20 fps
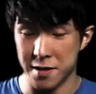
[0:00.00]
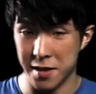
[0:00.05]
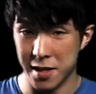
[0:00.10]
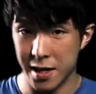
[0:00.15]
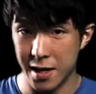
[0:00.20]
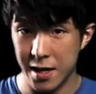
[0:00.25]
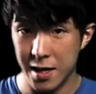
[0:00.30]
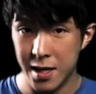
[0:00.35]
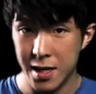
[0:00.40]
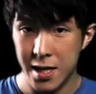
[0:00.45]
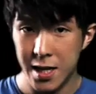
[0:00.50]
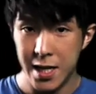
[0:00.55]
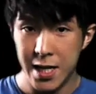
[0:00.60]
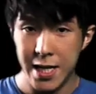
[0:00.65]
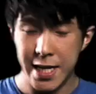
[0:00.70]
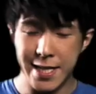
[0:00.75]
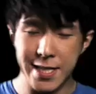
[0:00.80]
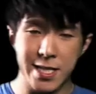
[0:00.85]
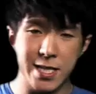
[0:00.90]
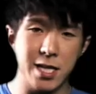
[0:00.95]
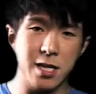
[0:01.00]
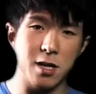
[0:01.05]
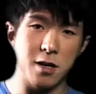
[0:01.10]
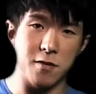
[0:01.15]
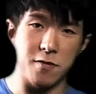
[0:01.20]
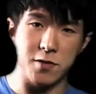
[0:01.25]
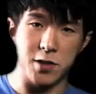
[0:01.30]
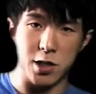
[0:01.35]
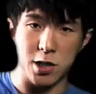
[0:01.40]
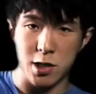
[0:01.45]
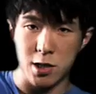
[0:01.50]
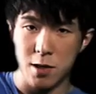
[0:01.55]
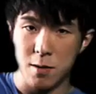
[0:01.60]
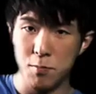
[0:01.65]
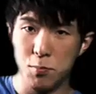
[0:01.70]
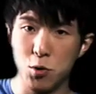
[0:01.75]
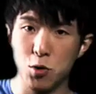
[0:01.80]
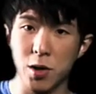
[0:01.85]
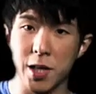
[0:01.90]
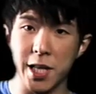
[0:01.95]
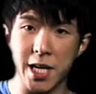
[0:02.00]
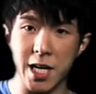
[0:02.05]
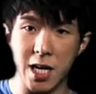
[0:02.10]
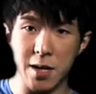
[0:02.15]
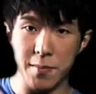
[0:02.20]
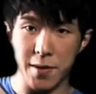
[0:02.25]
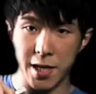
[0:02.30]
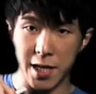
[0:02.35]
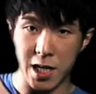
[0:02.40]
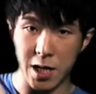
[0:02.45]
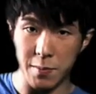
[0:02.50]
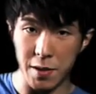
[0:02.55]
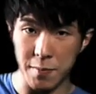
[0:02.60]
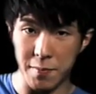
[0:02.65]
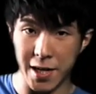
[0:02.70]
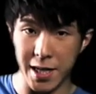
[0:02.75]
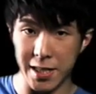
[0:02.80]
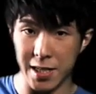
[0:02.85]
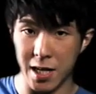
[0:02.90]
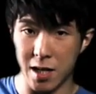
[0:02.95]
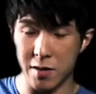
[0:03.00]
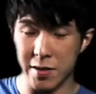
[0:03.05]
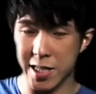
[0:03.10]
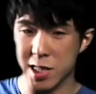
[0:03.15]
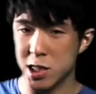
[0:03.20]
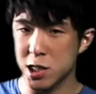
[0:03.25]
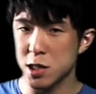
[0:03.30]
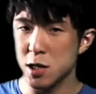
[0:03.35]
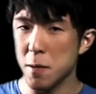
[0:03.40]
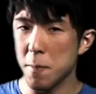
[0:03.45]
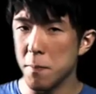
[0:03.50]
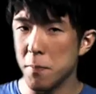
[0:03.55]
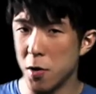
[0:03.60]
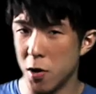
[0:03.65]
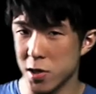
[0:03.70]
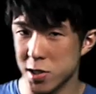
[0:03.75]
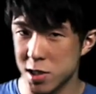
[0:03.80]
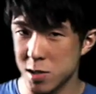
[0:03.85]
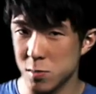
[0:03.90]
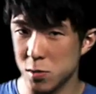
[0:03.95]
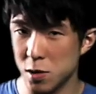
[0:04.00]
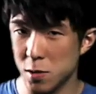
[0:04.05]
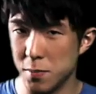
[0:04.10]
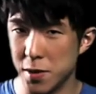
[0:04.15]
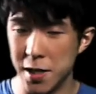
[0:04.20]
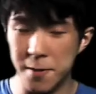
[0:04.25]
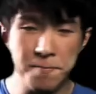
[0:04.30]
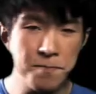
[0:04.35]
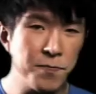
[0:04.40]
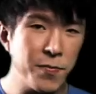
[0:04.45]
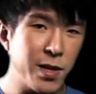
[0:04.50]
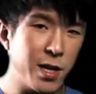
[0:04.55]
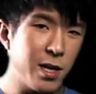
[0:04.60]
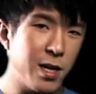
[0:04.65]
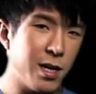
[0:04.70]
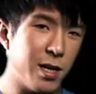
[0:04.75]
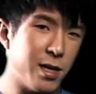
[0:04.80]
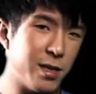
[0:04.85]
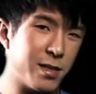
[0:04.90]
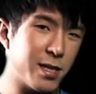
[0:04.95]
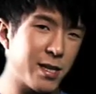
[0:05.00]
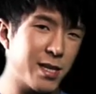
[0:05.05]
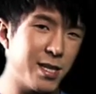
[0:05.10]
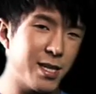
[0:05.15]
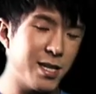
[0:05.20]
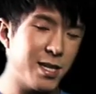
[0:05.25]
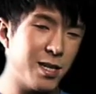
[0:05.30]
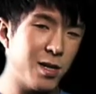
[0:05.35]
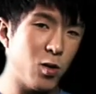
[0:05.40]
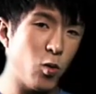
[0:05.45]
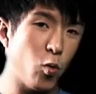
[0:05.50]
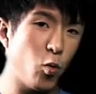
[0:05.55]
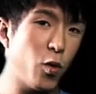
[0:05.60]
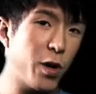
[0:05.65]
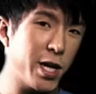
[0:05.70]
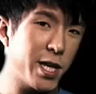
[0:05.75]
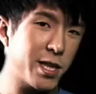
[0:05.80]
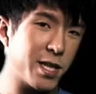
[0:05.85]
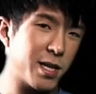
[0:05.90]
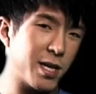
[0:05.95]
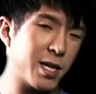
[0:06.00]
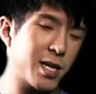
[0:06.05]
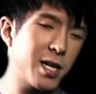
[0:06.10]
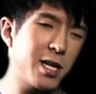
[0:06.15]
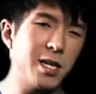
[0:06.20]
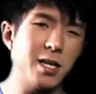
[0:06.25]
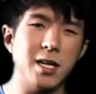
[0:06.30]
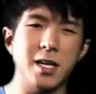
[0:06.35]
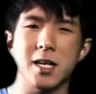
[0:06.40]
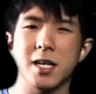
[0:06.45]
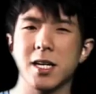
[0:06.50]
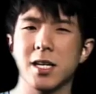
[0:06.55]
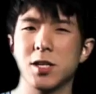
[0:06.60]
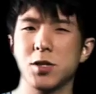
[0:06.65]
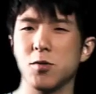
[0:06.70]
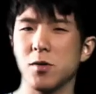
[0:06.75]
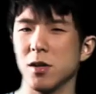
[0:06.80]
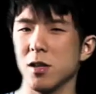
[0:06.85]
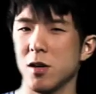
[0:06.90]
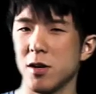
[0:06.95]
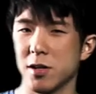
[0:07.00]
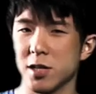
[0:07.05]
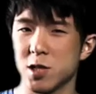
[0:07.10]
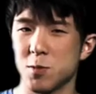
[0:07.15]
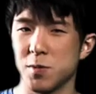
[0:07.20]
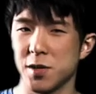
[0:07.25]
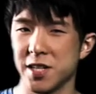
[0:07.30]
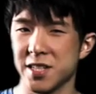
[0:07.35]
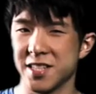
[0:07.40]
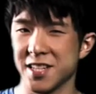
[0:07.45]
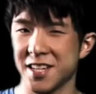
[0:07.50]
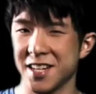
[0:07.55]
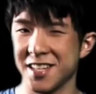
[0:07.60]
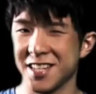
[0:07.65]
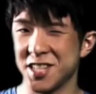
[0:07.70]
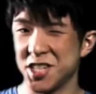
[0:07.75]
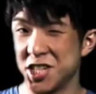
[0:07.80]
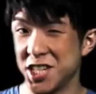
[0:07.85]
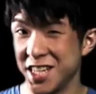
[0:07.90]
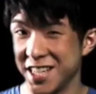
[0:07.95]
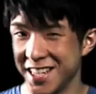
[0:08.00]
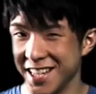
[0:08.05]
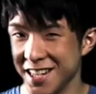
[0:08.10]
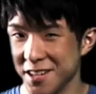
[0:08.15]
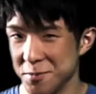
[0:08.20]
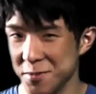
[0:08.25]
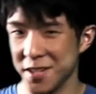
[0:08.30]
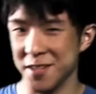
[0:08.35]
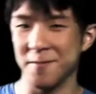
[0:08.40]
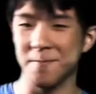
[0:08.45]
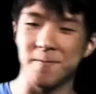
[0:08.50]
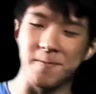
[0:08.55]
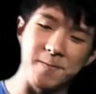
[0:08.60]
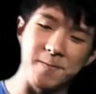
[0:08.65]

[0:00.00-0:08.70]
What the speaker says: on that. Instead of just pulling up and coming back down, it's possible, but another way to kind of do a longer spring is to kind of cheat it a bit.